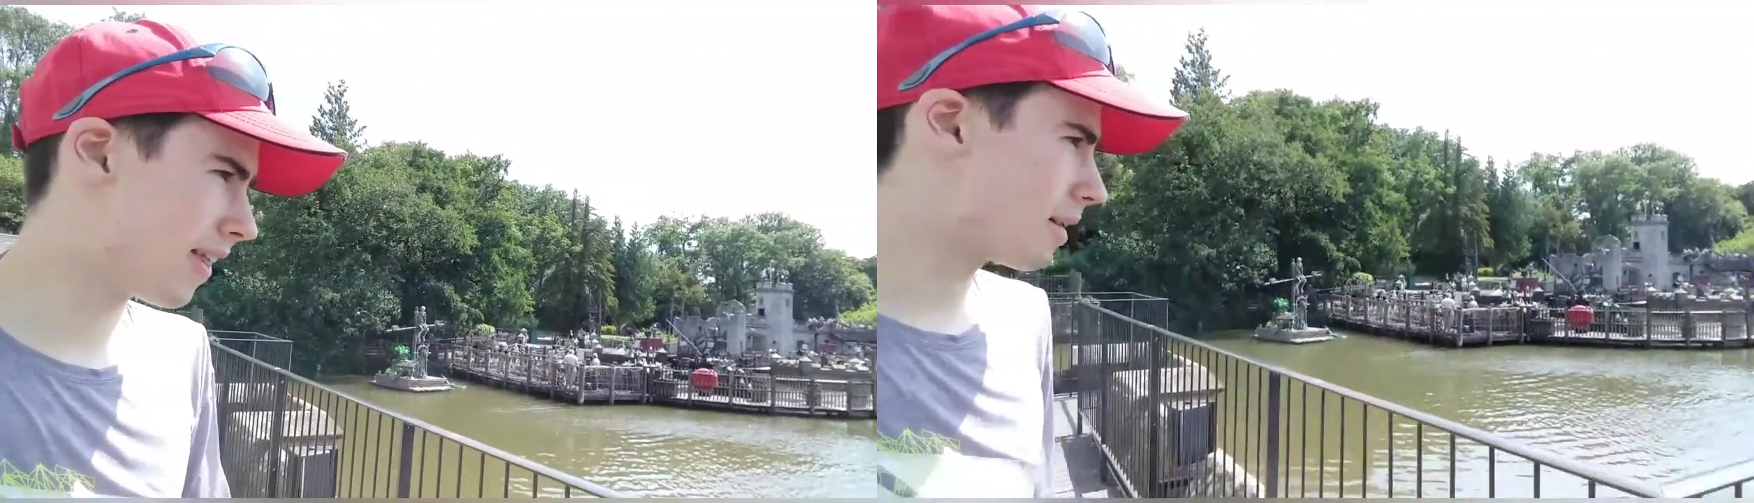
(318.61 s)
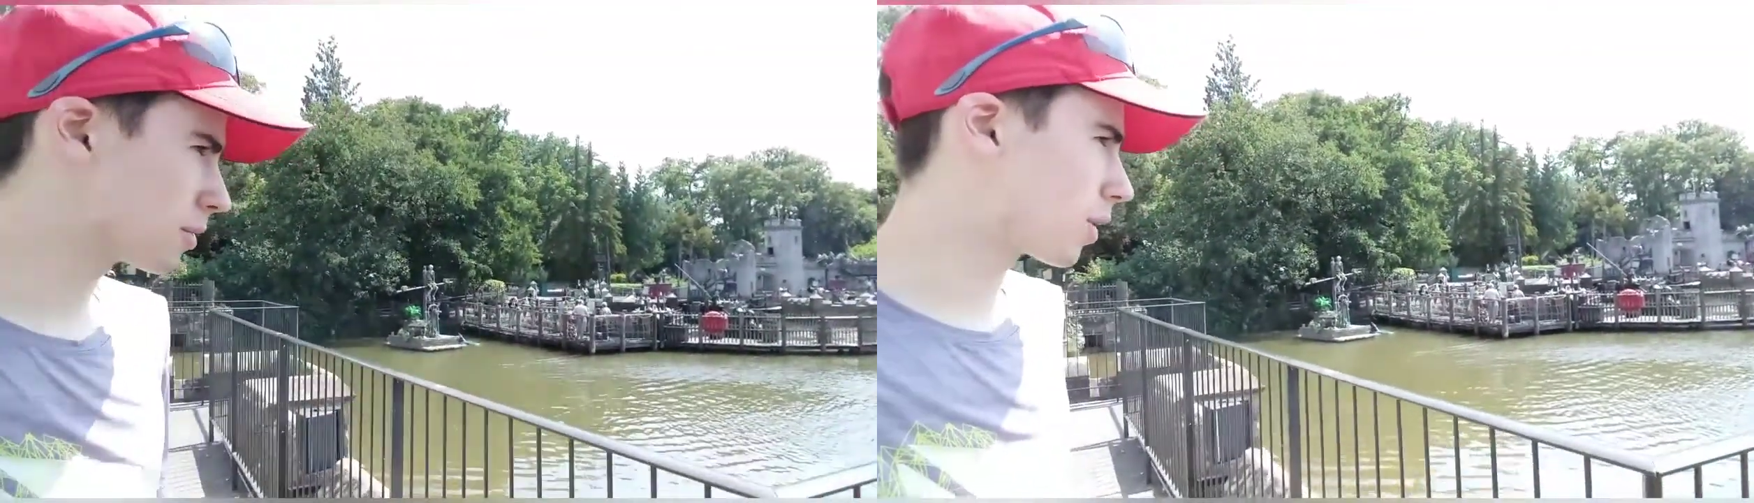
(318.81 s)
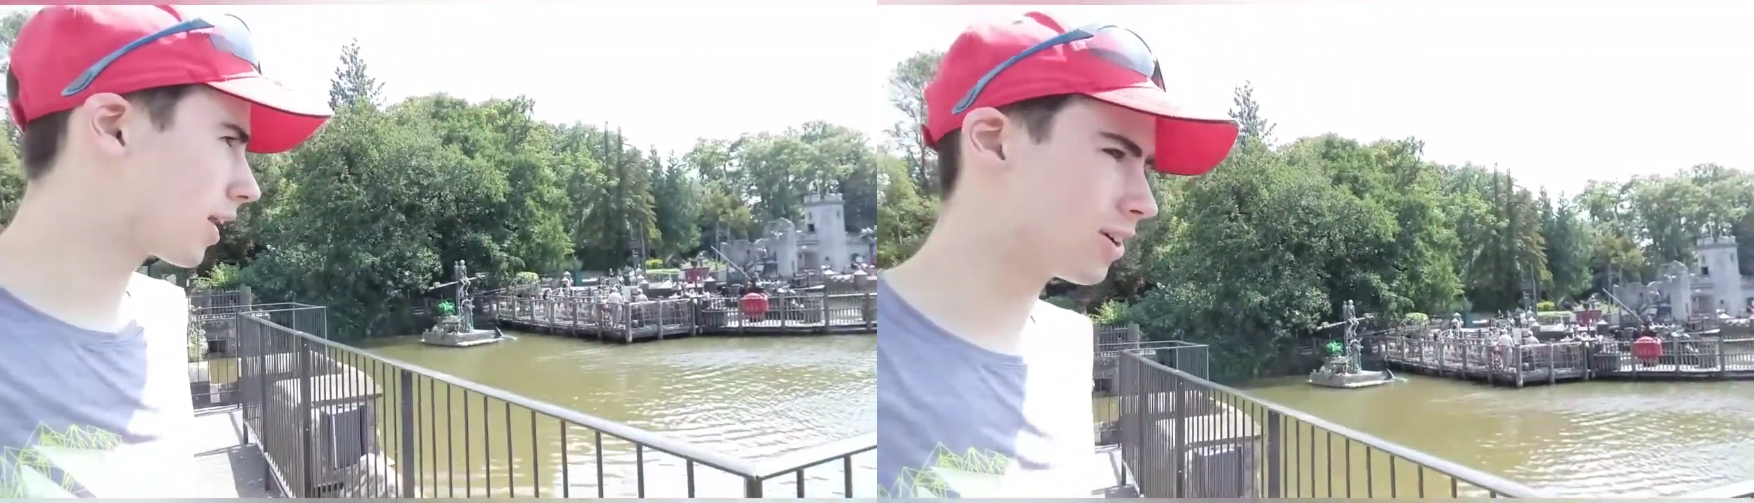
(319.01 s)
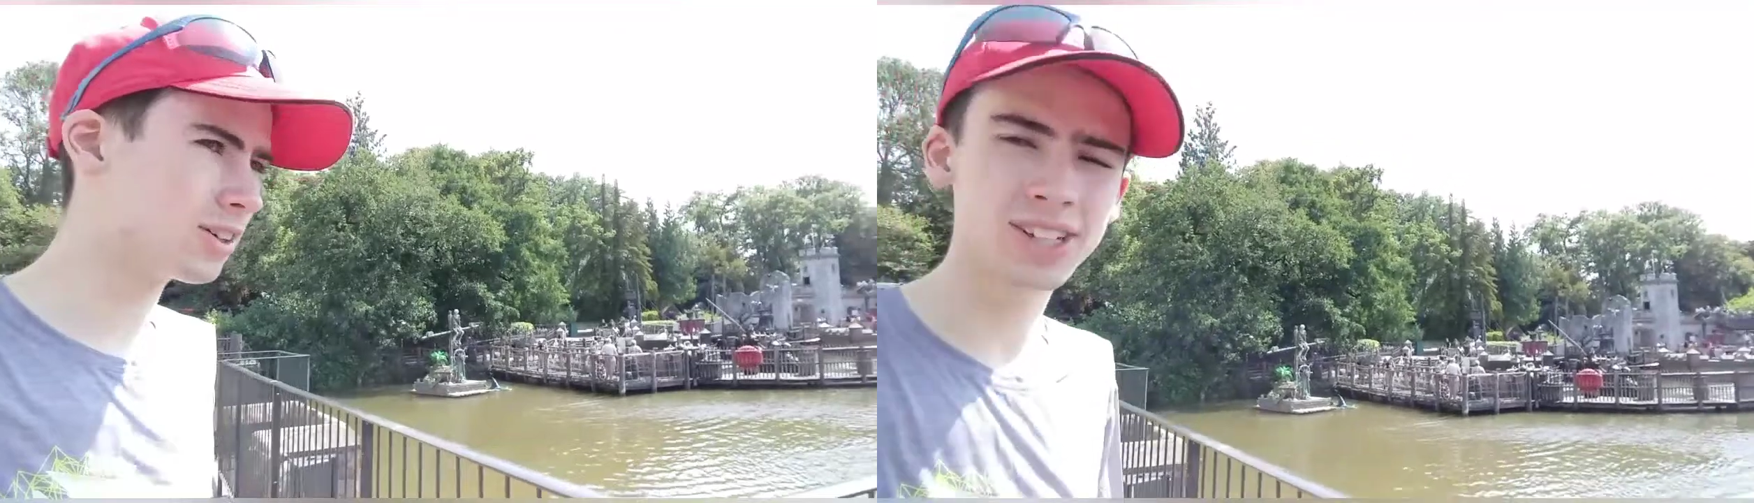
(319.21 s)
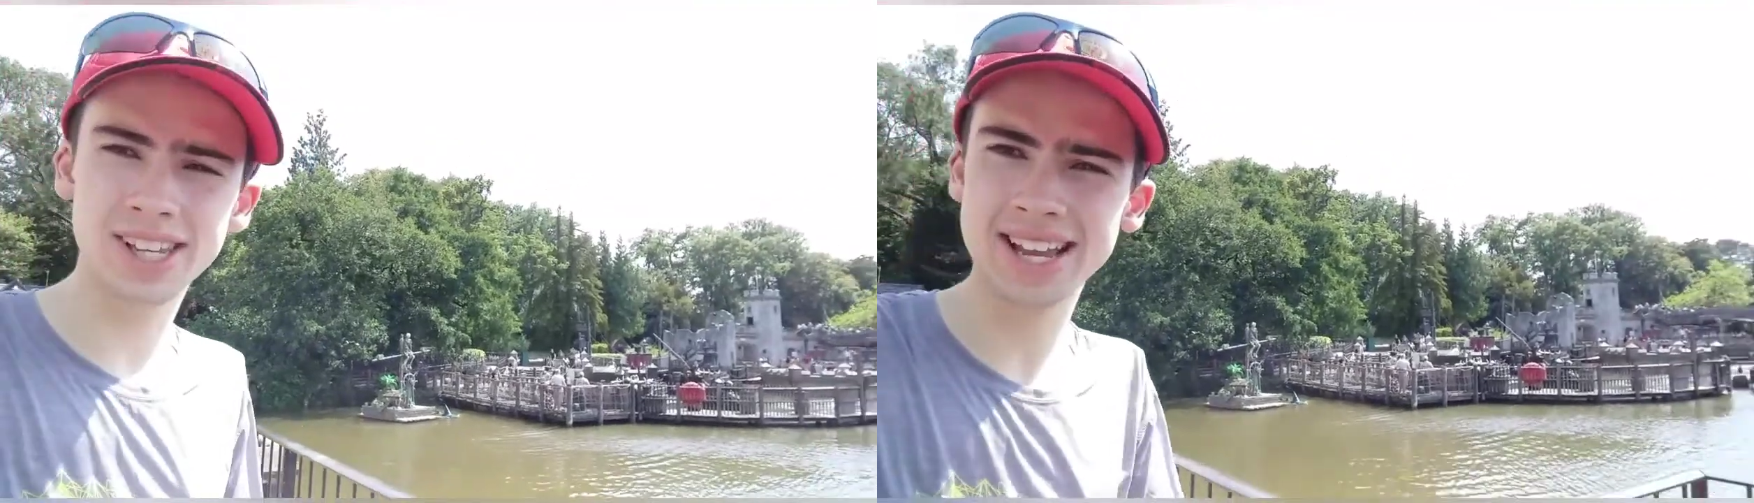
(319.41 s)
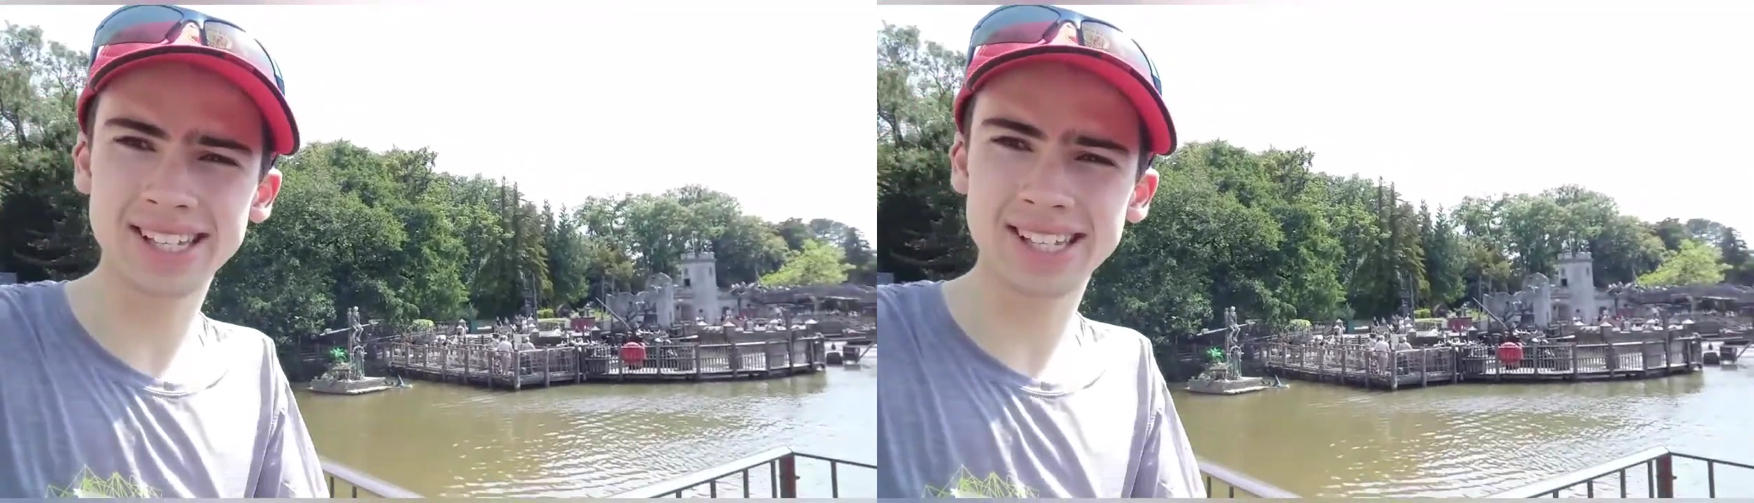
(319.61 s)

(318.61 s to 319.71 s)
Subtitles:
that was quite good because it is